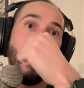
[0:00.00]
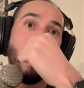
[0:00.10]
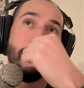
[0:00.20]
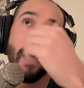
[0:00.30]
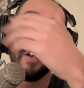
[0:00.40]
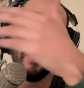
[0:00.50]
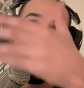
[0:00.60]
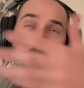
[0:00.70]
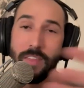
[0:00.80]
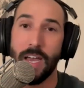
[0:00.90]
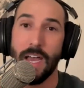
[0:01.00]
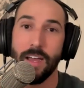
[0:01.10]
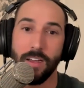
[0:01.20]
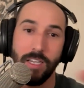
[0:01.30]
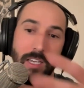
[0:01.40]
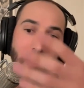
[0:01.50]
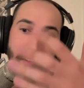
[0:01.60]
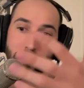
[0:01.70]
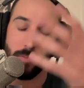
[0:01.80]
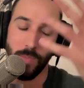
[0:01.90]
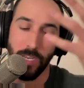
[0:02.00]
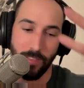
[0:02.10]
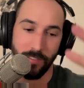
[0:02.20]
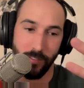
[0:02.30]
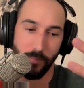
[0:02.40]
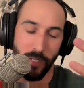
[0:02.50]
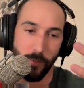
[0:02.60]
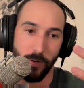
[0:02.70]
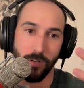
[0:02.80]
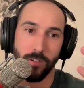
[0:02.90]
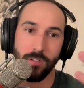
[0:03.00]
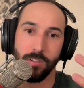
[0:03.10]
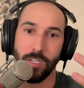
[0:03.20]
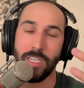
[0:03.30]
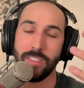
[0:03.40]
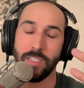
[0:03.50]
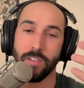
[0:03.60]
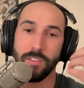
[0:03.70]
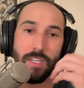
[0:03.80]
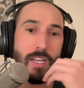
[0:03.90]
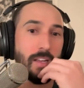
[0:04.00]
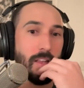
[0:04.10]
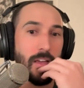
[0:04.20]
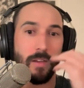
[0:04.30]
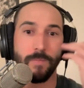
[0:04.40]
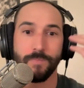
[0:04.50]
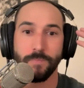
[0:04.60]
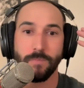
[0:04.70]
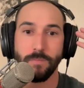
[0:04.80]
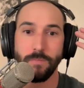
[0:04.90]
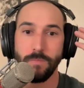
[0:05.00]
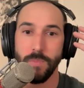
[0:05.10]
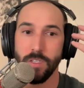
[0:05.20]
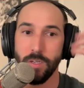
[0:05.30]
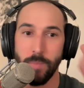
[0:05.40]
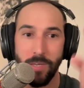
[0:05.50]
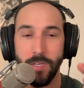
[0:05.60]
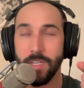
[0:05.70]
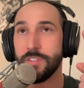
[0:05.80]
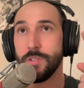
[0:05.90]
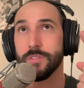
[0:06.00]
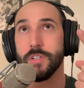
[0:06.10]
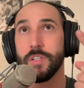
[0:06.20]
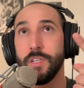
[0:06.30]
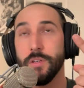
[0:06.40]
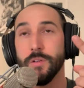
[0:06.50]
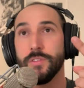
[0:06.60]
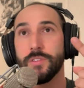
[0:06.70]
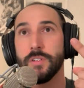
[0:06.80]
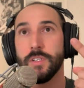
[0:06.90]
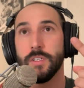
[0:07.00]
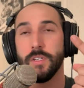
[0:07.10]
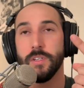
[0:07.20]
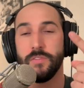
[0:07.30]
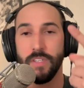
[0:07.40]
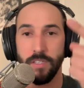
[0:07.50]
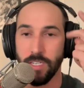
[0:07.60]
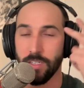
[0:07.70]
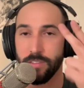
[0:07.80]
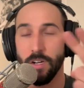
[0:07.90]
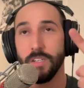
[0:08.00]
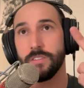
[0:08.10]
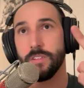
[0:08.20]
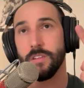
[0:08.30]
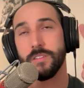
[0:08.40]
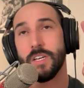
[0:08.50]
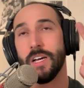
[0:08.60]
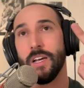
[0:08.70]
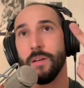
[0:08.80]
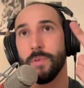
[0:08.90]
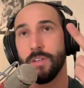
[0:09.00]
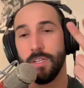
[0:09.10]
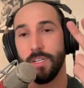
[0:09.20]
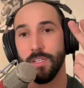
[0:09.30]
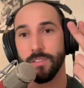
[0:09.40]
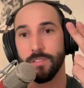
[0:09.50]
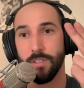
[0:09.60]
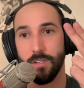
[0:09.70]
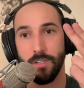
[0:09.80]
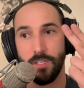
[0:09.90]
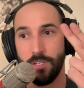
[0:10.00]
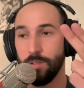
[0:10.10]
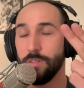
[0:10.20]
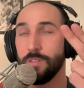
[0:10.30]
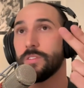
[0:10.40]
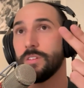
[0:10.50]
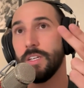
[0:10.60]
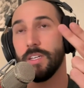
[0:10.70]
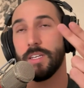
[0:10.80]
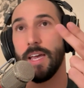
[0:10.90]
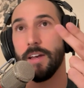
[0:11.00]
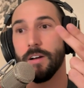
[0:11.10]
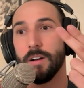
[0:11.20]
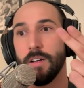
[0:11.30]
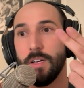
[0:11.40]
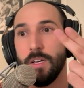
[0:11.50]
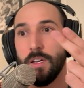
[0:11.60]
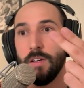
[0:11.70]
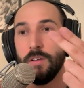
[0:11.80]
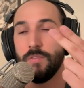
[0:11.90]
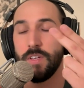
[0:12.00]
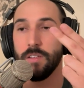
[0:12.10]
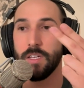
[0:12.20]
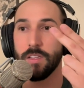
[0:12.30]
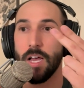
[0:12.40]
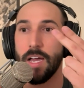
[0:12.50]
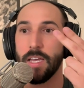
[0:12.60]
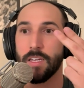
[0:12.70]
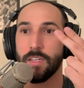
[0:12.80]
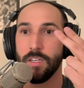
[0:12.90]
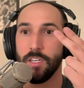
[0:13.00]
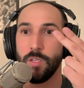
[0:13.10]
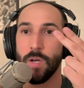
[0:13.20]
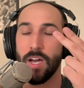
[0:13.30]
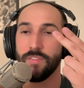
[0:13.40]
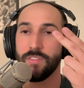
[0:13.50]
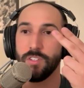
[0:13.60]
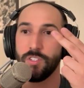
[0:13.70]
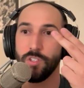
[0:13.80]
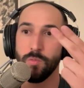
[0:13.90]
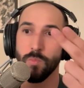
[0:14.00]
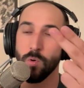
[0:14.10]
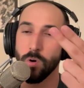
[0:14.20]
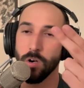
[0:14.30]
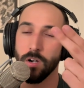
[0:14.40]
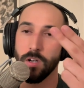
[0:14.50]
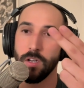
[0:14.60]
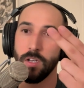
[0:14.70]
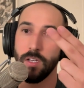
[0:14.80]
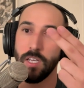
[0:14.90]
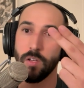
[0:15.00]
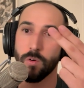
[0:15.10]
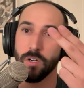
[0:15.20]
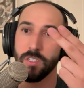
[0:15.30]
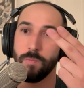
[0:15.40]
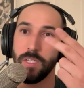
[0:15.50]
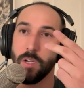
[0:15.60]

but underneath that, again, to make this a little bit more like easy to understand, like commitment issues are huge. Feeling exhausted all the time is a huge indicator. Feeling like you have to do more in order to be